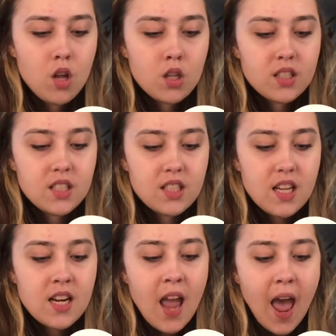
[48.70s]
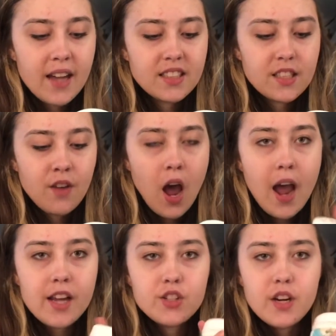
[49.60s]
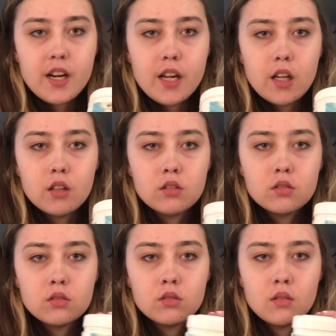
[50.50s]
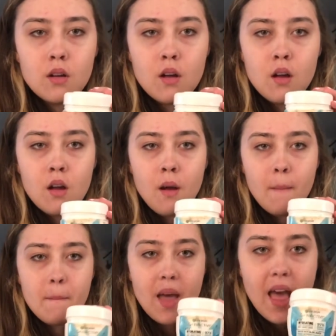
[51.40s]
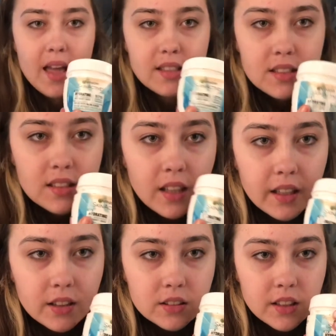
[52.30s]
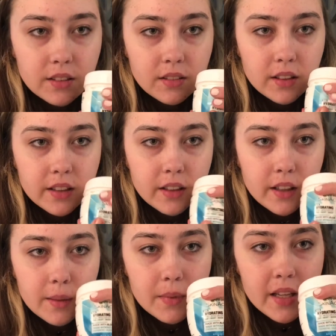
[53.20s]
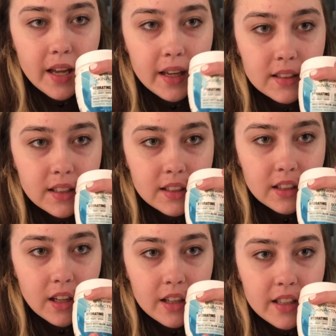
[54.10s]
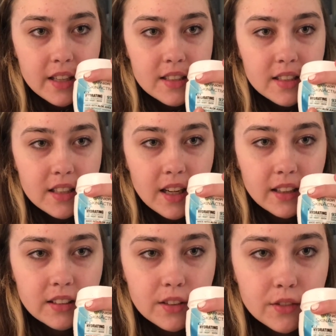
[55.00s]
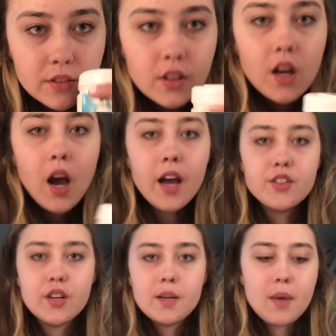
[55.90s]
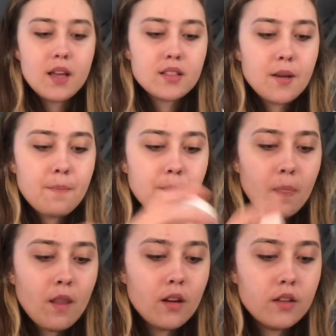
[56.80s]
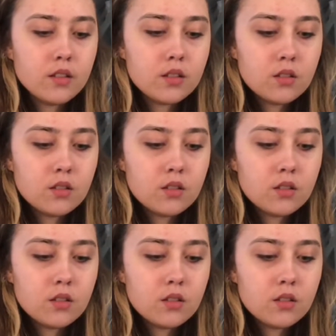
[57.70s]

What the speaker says: Skin Active Hydrating Mask. I know it's like really dirty, but yeah, it's like the Garnier Skin Active Hydrating Mask. And